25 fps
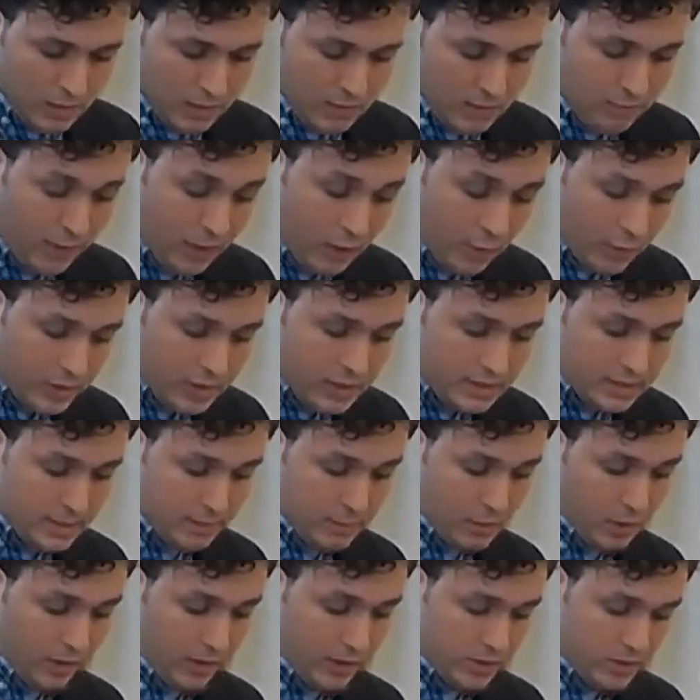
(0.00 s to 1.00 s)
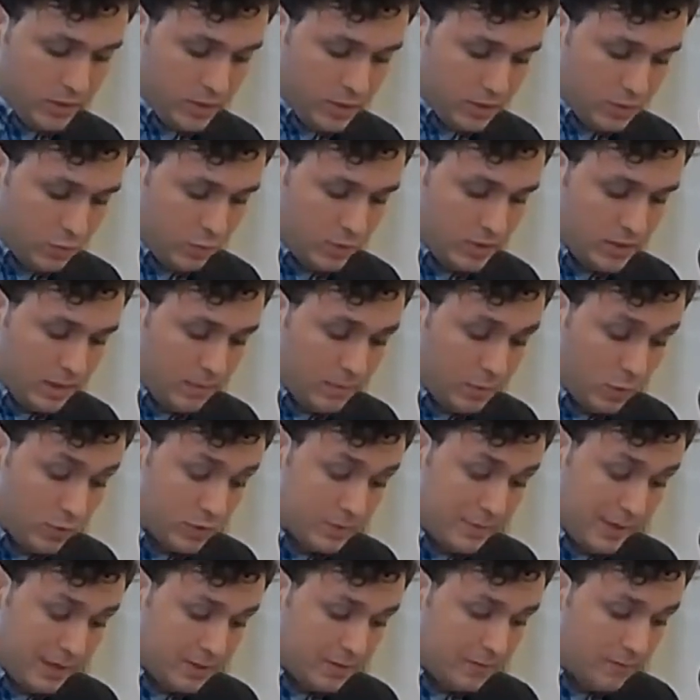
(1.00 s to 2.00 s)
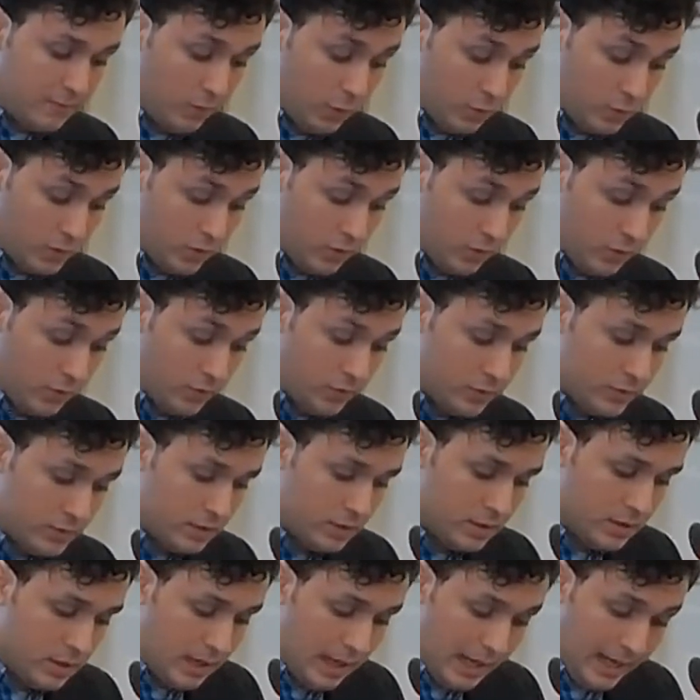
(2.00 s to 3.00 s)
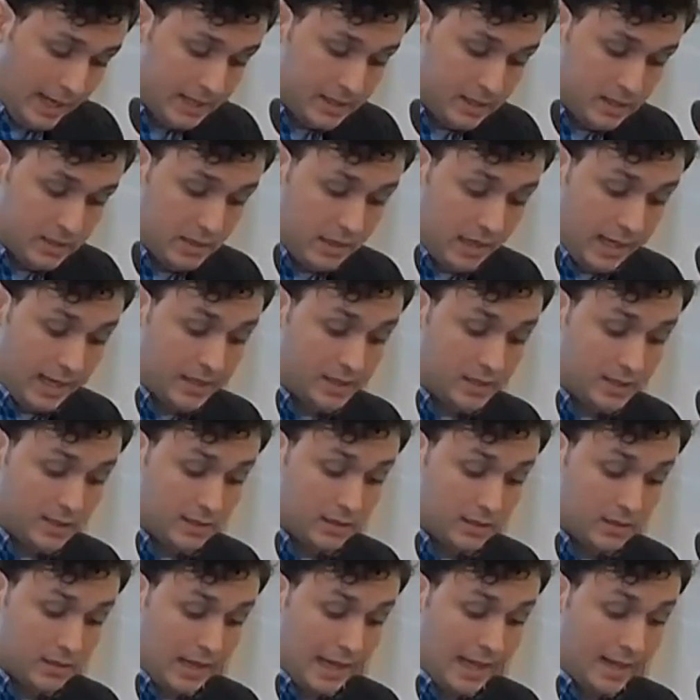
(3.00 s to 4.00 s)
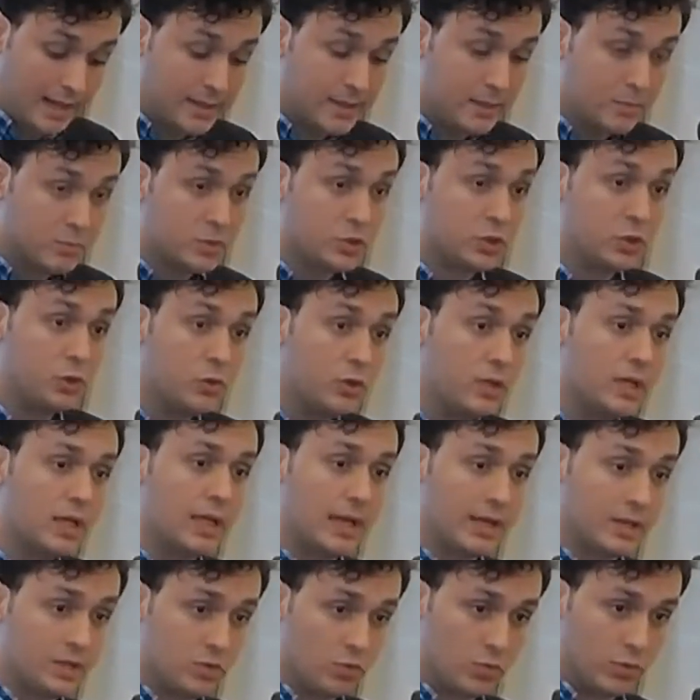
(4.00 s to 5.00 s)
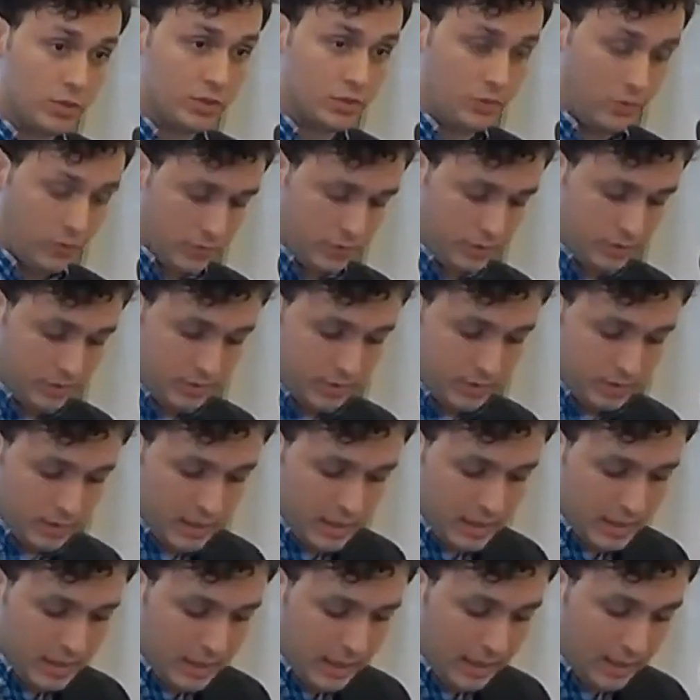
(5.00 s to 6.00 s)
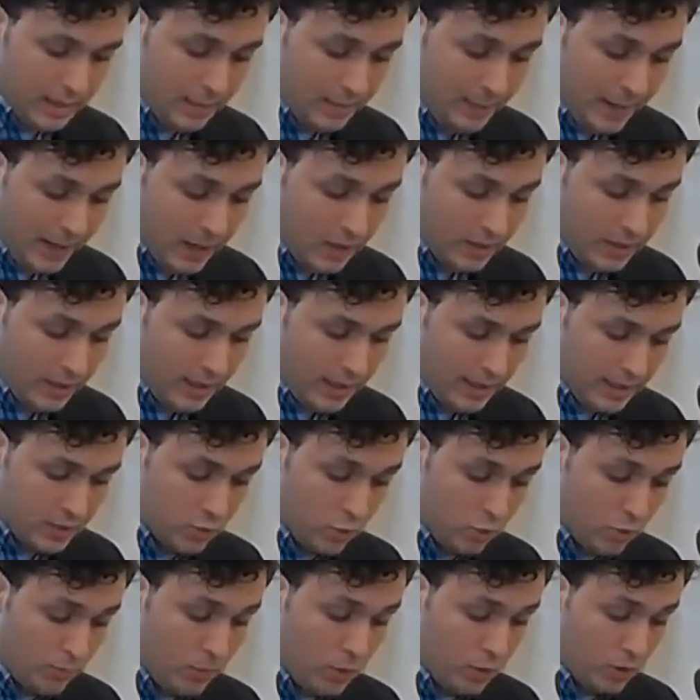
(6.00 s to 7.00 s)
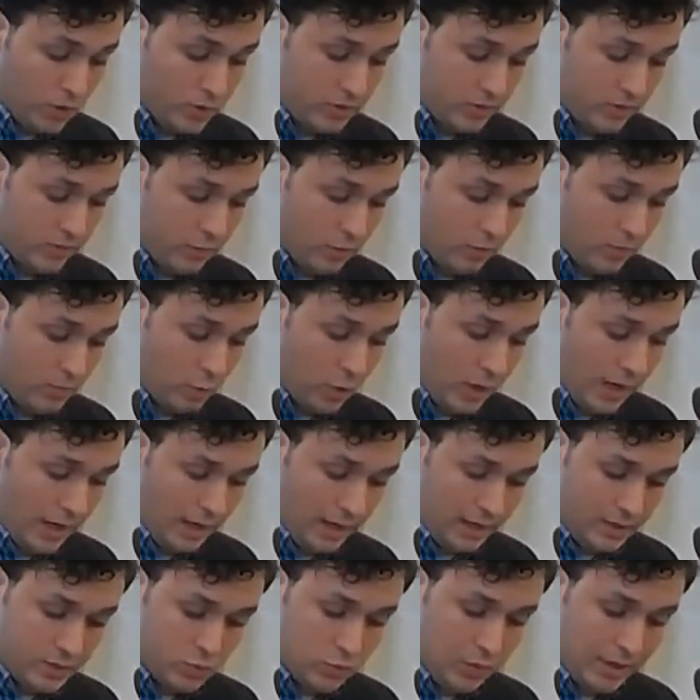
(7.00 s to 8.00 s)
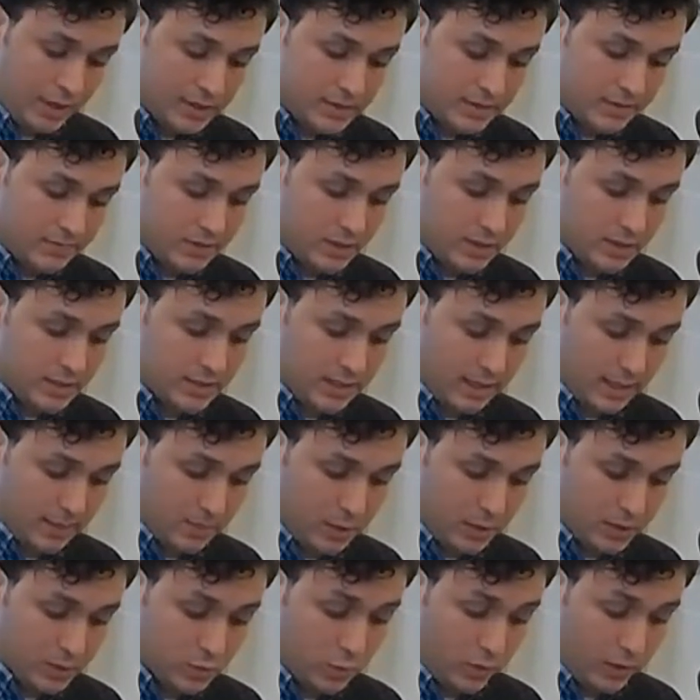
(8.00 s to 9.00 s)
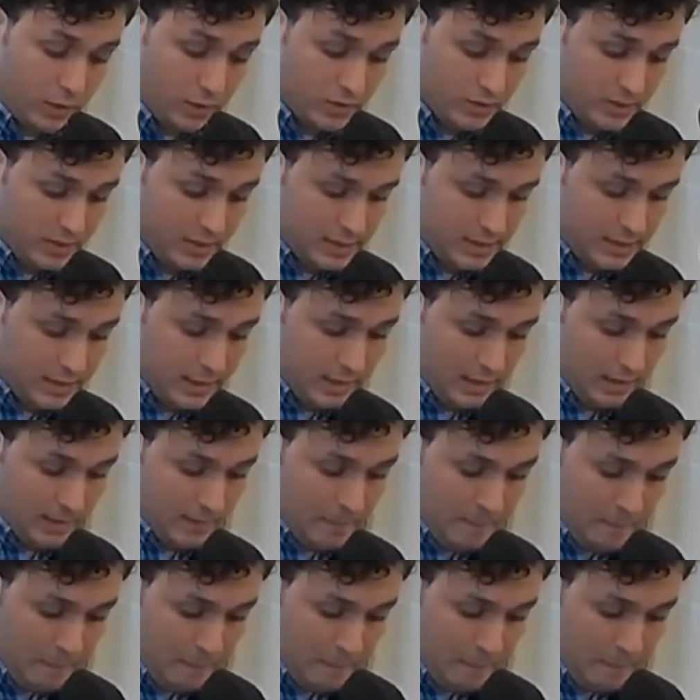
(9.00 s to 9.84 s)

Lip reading: Following these simulations, we sum the respective vote totals, add them to the election results, and compare the electoral margin for Morales relative to the second place winner, CC.